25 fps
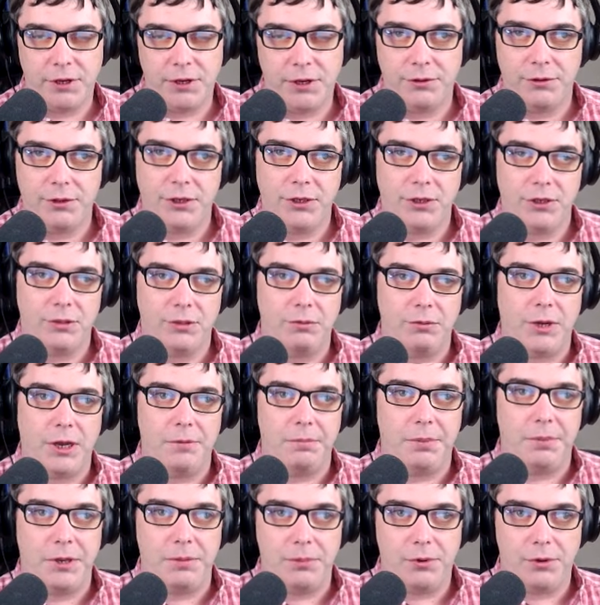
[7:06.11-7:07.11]
You know, this is
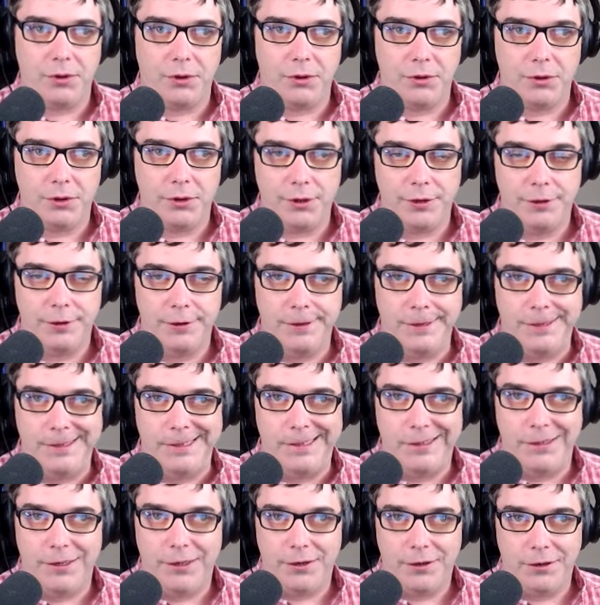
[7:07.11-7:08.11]
why people go to,
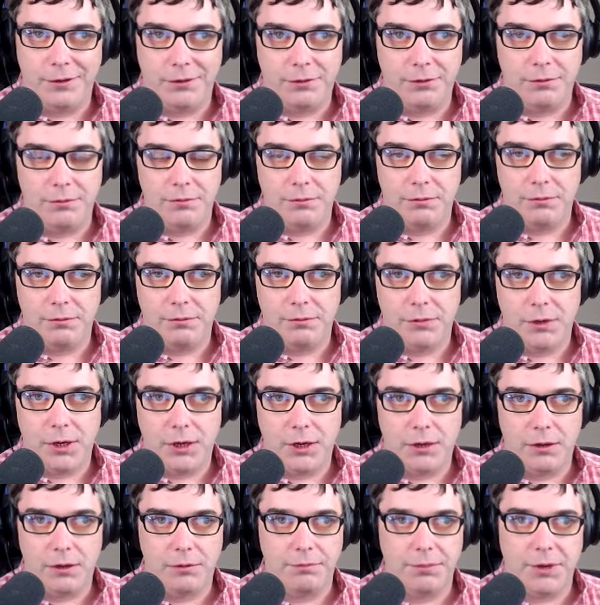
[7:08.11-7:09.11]
you know,
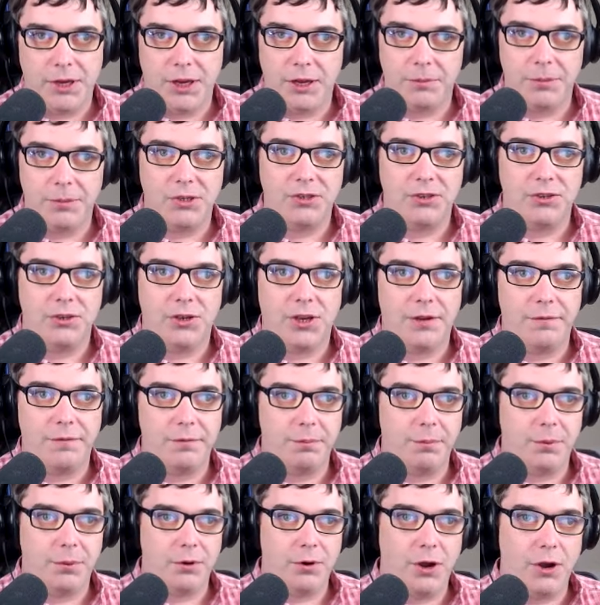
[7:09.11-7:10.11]
become
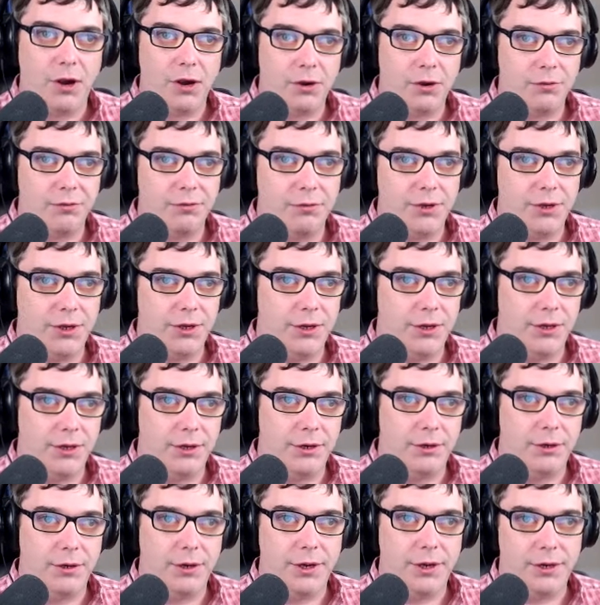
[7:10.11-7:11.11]
enslaved to pornography
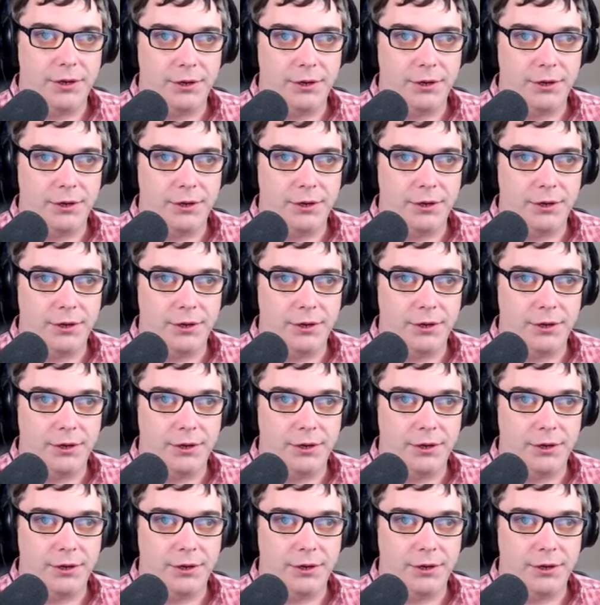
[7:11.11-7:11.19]
and